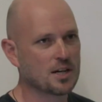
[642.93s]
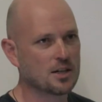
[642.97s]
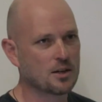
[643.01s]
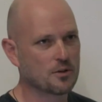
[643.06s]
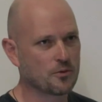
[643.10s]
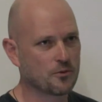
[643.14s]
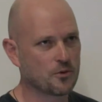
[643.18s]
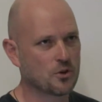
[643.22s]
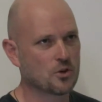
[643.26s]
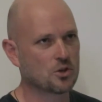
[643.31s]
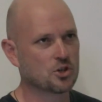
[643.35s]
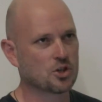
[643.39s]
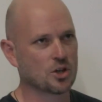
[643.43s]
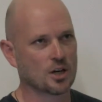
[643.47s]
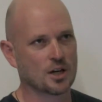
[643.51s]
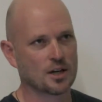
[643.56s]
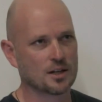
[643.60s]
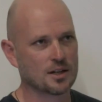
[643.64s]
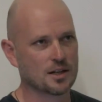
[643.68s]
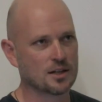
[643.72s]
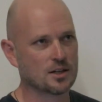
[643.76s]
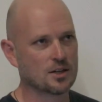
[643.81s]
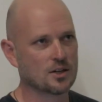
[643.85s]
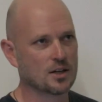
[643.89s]
your future
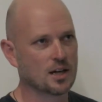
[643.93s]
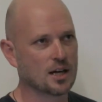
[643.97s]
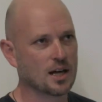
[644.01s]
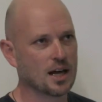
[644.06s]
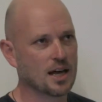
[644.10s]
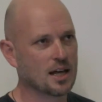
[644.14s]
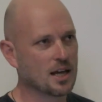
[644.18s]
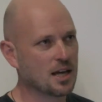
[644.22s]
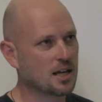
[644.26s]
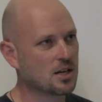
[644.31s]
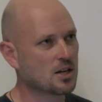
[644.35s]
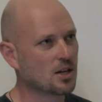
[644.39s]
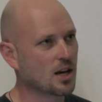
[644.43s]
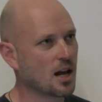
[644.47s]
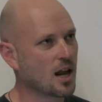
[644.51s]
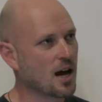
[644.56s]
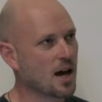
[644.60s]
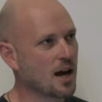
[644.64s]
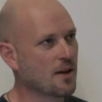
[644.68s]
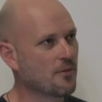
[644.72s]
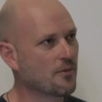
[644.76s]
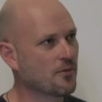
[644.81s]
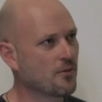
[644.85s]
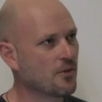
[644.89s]
in your
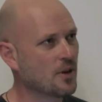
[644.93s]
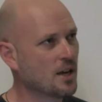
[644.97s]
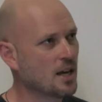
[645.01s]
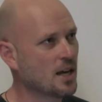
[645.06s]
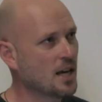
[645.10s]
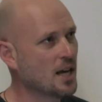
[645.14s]
life.